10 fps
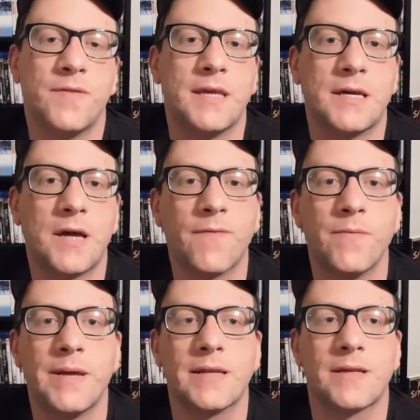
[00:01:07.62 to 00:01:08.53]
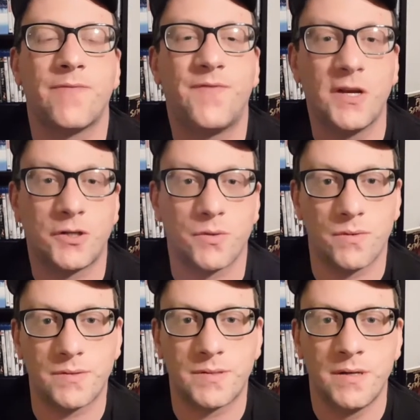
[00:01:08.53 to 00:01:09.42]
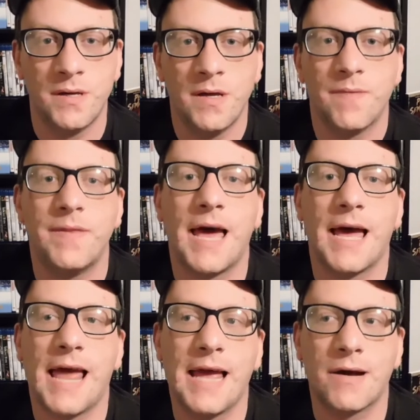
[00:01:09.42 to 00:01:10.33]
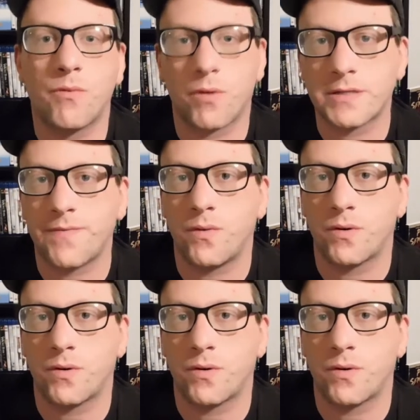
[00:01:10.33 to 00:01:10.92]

the government officials that Anna works for.